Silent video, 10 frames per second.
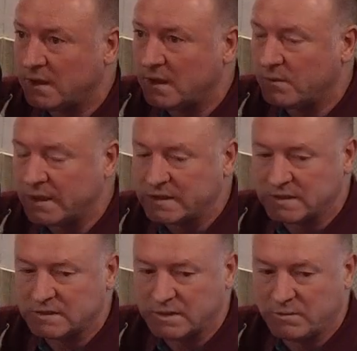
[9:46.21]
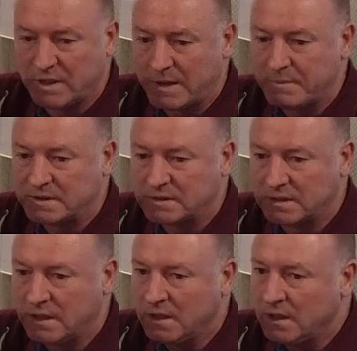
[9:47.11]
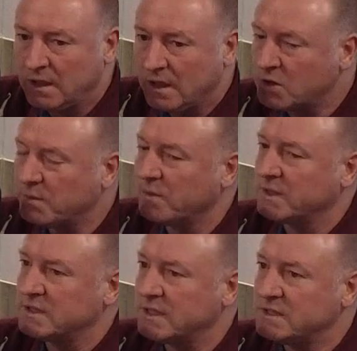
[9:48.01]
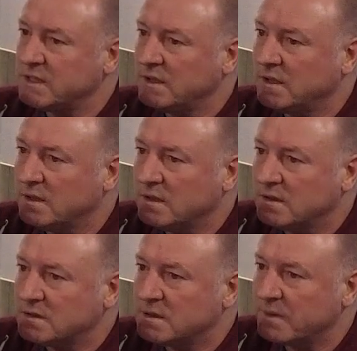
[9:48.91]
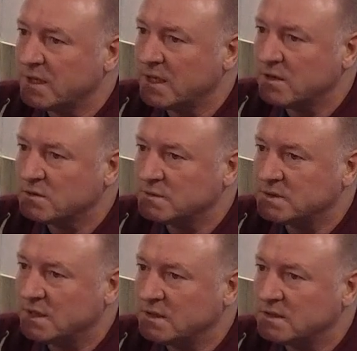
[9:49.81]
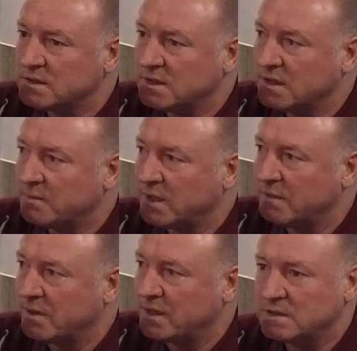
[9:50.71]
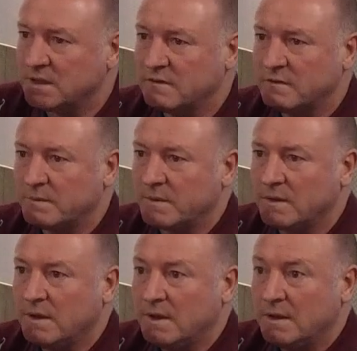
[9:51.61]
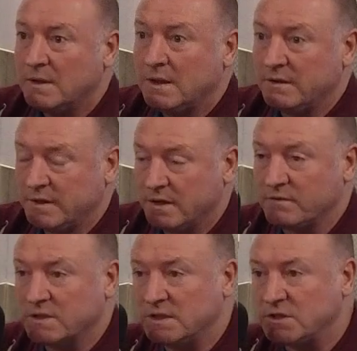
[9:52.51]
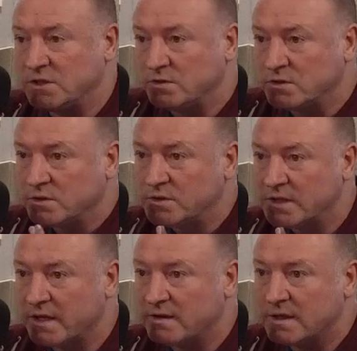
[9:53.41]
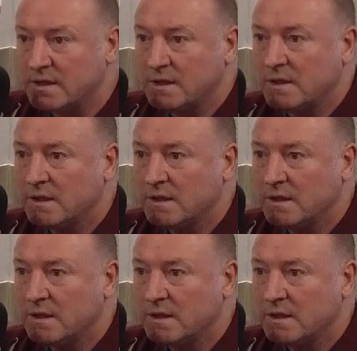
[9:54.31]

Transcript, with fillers: I'll, I'll, wait. I'll see what happens. And a couple of weeks later, he, he a big announcement that he's a uh, player manager of Liverpool, and then obviously two and two together.